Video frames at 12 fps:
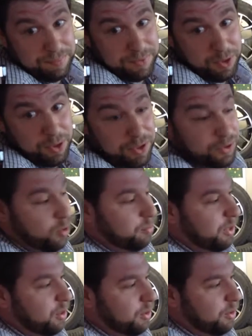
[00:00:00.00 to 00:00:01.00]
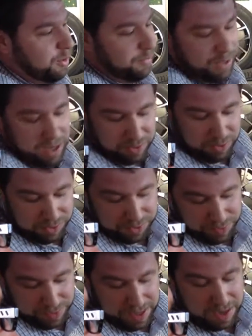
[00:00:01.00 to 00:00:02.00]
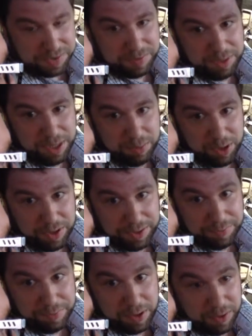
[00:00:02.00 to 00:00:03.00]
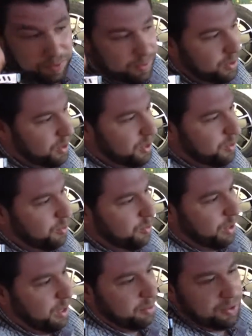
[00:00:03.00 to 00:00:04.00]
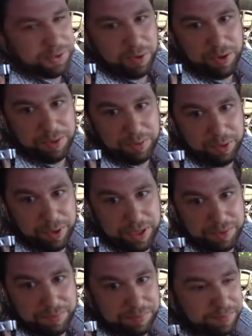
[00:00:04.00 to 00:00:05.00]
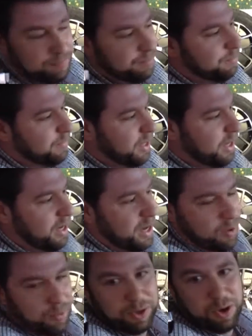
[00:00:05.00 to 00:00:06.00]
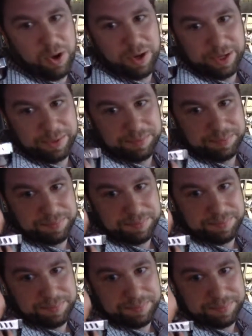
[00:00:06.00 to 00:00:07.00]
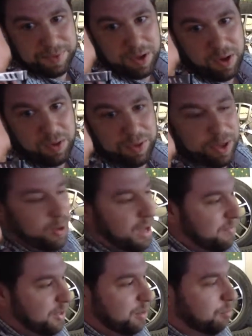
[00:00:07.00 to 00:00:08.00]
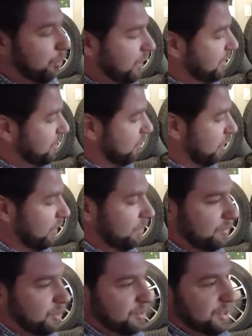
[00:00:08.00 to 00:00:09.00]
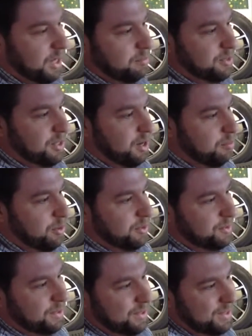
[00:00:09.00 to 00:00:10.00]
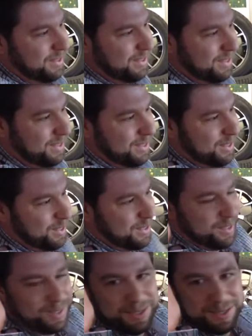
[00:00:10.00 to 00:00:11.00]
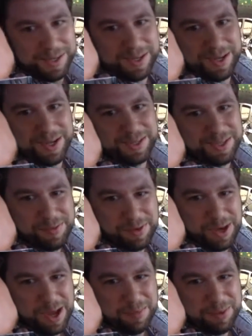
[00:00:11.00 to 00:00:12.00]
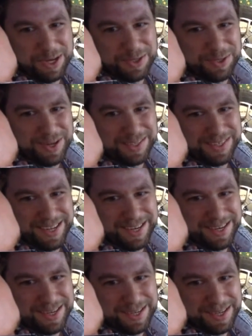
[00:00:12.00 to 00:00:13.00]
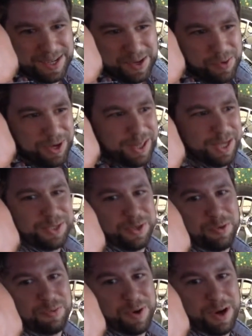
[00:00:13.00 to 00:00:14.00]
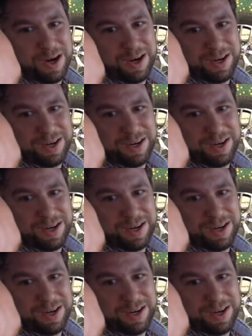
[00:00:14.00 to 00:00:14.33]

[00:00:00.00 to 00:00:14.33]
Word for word: Now, you told me earlier you've got close to a thousand people on your phone. You were able to sort through it and now we're calling. Yeah. All without having to pre-store those oh, names. It's even numbers. got a photo from your phone. It's even got oh, a picture, awesome. doesn't it? That's what do you awesome. think so far?